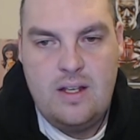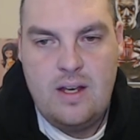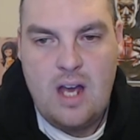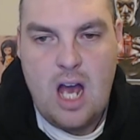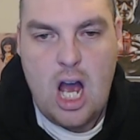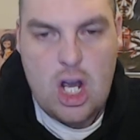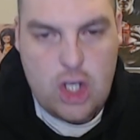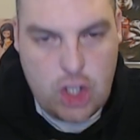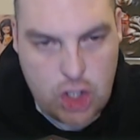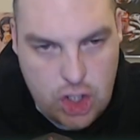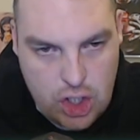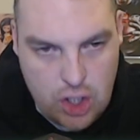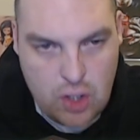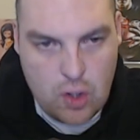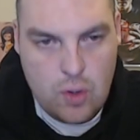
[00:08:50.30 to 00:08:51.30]
A
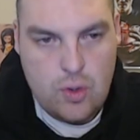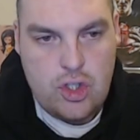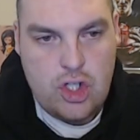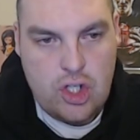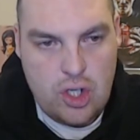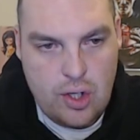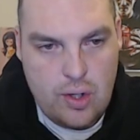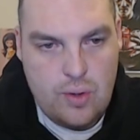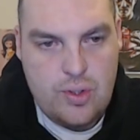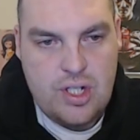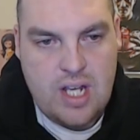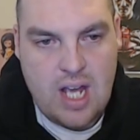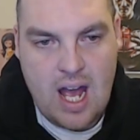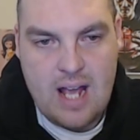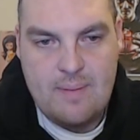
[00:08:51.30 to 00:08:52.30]
huge, huge
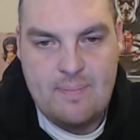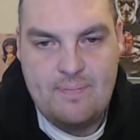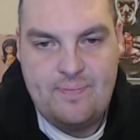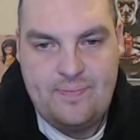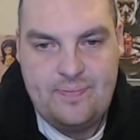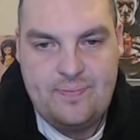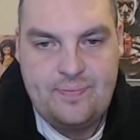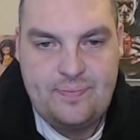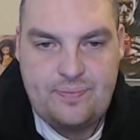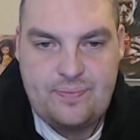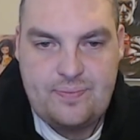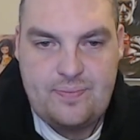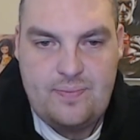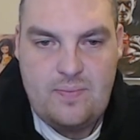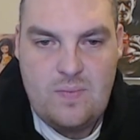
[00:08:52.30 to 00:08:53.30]
game.
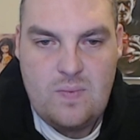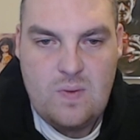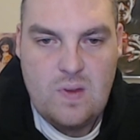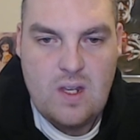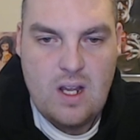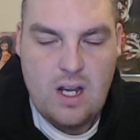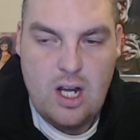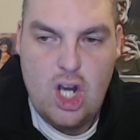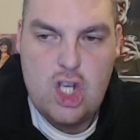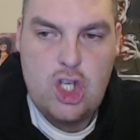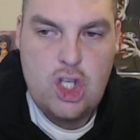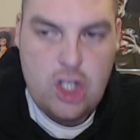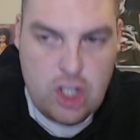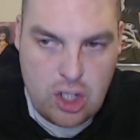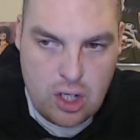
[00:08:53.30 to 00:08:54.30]
A
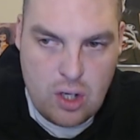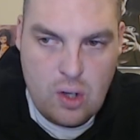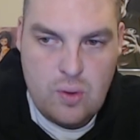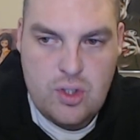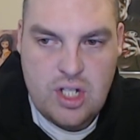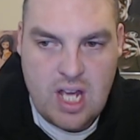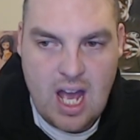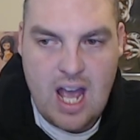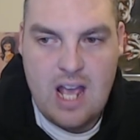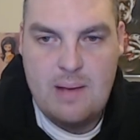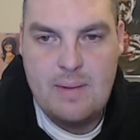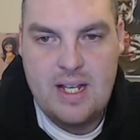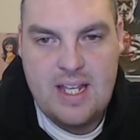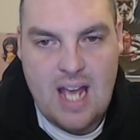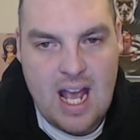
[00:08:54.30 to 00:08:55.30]
huge game.
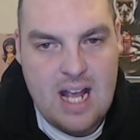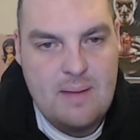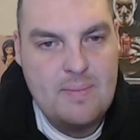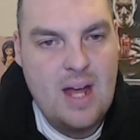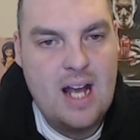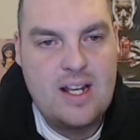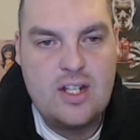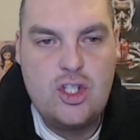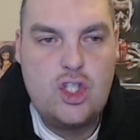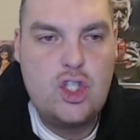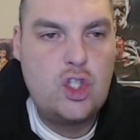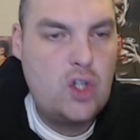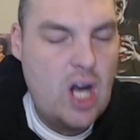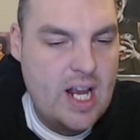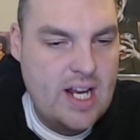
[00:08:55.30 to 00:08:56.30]
A game that can
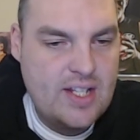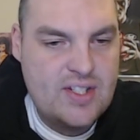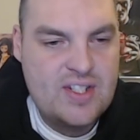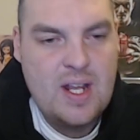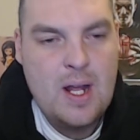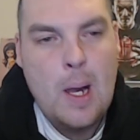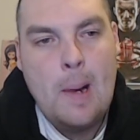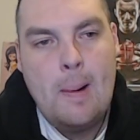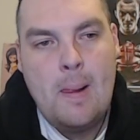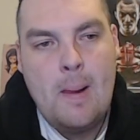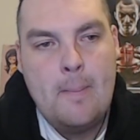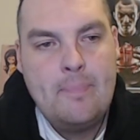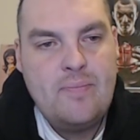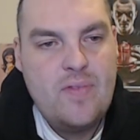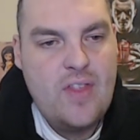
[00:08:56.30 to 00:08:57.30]
trace
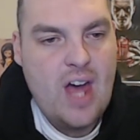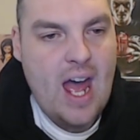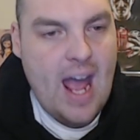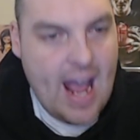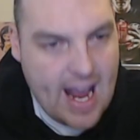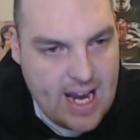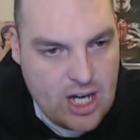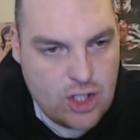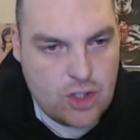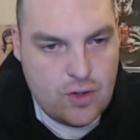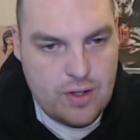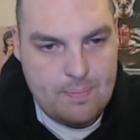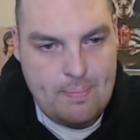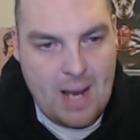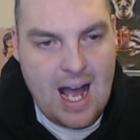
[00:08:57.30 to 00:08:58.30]
the
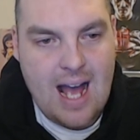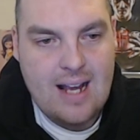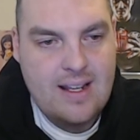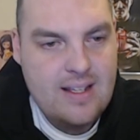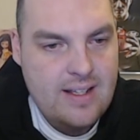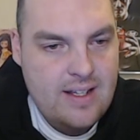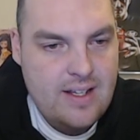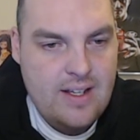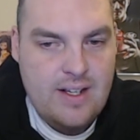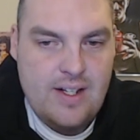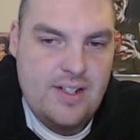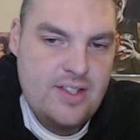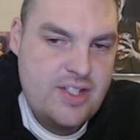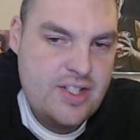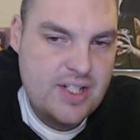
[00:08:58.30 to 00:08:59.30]
hatred back
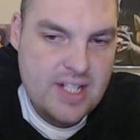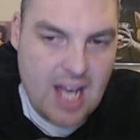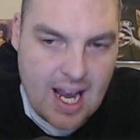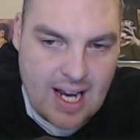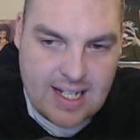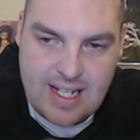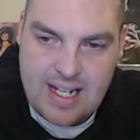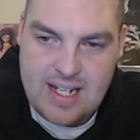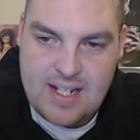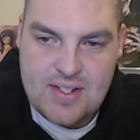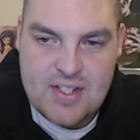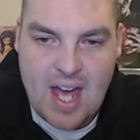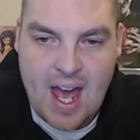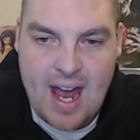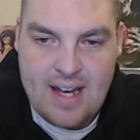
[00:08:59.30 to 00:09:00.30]
to
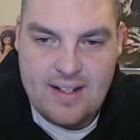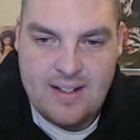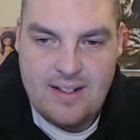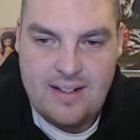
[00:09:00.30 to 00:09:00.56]
1910.